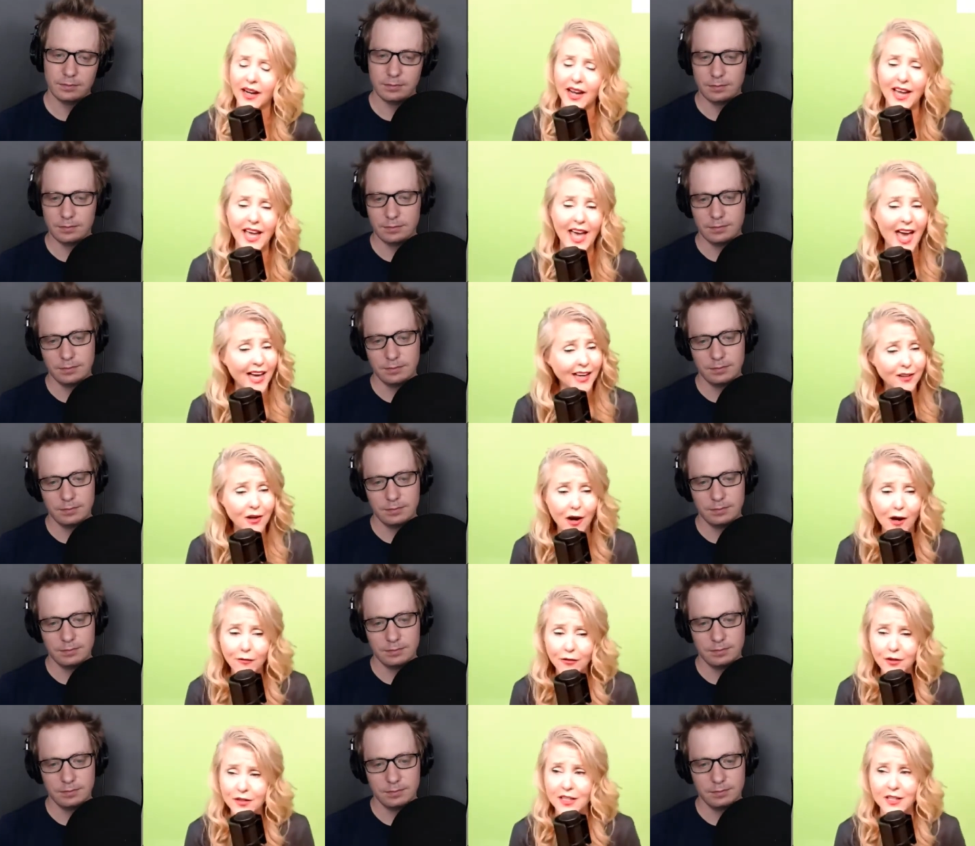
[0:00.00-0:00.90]
Speaker 1: And I
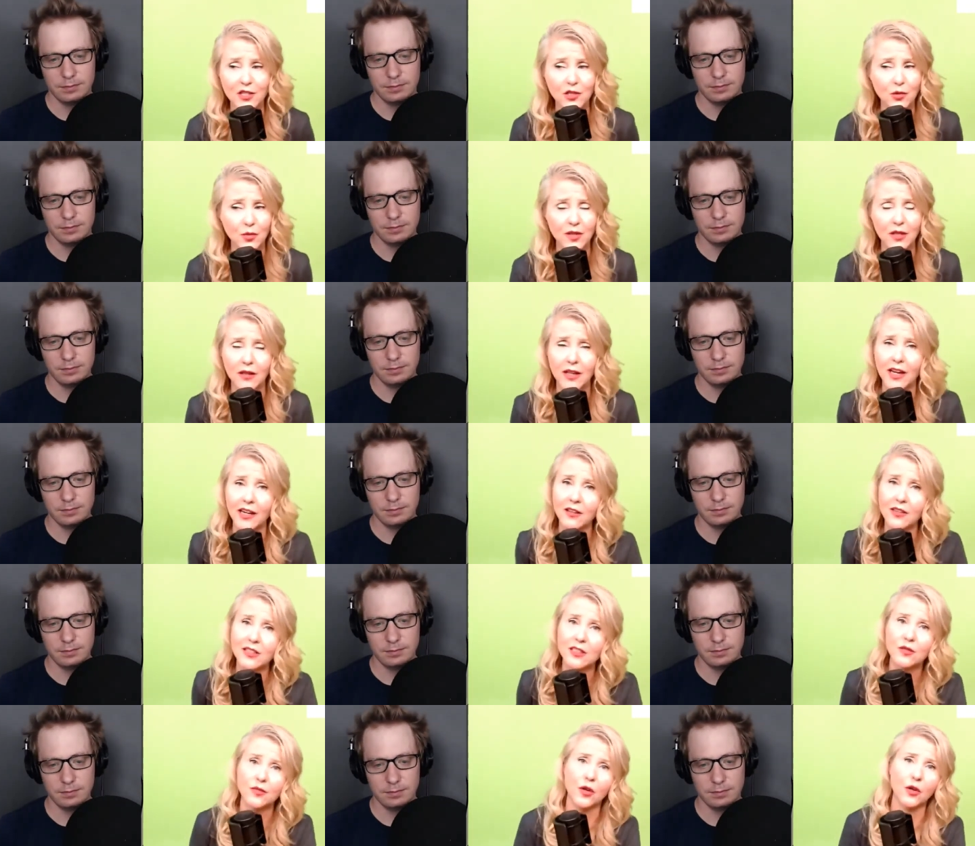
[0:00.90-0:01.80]
had conversations with a
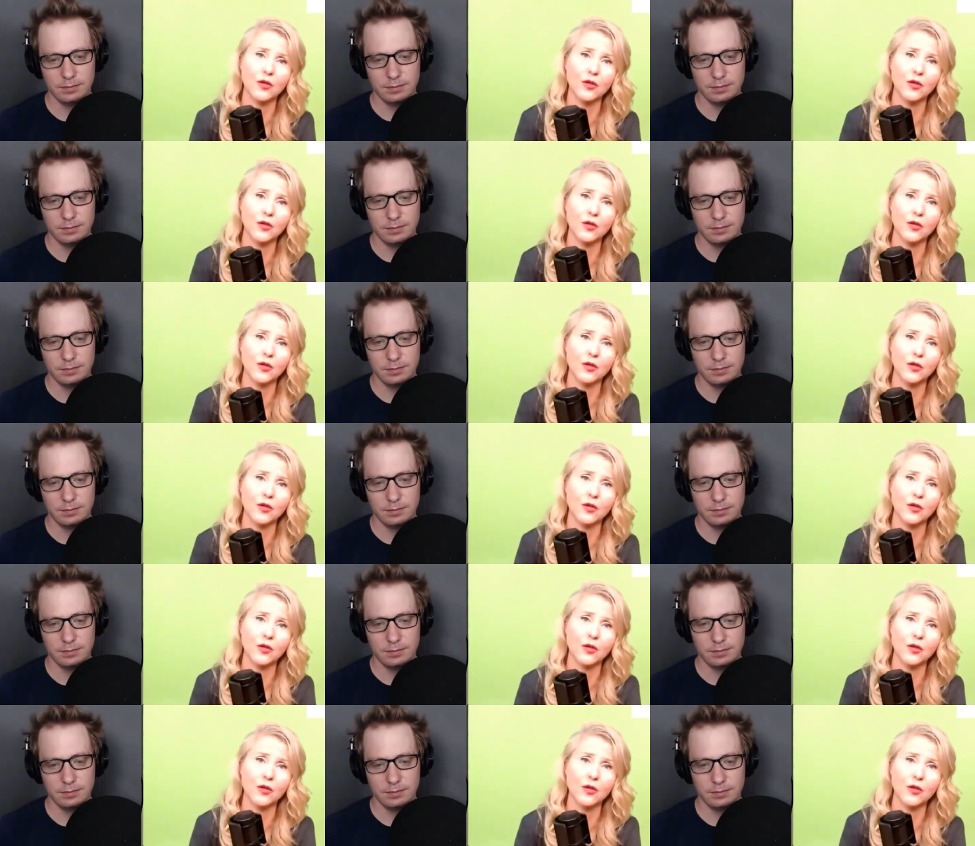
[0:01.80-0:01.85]
lot of these